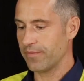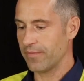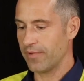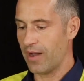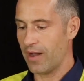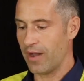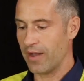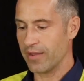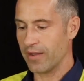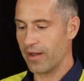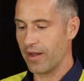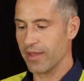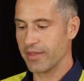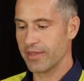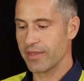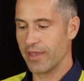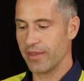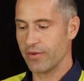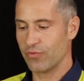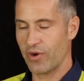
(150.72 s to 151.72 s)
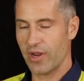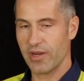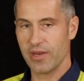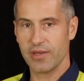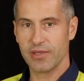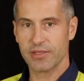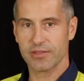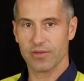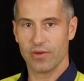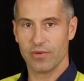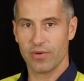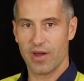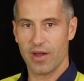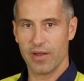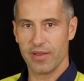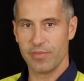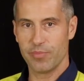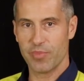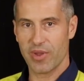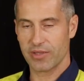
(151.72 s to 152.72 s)
high IK rating, so
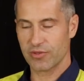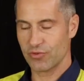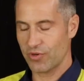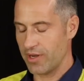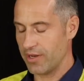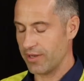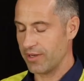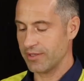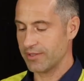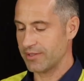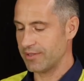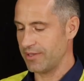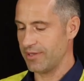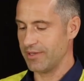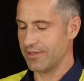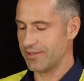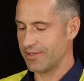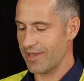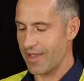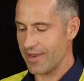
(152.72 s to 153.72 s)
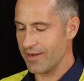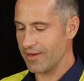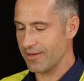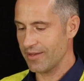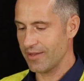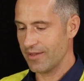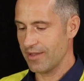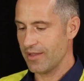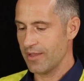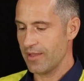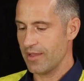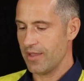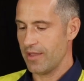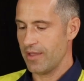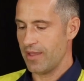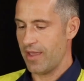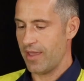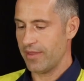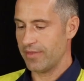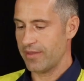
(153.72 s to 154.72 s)
impact rating is 10,
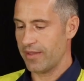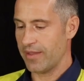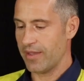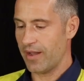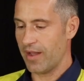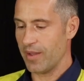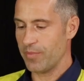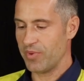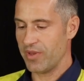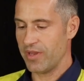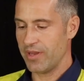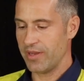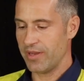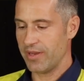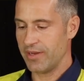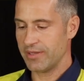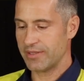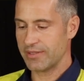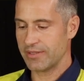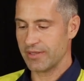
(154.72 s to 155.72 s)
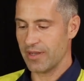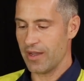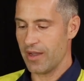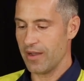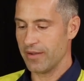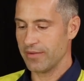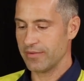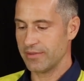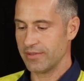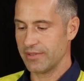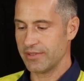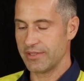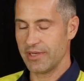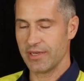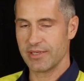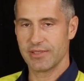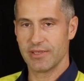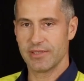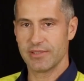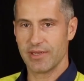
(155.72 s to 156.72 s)
and the IP is
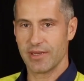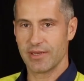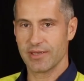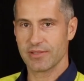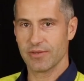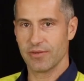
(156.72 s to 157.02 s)
66.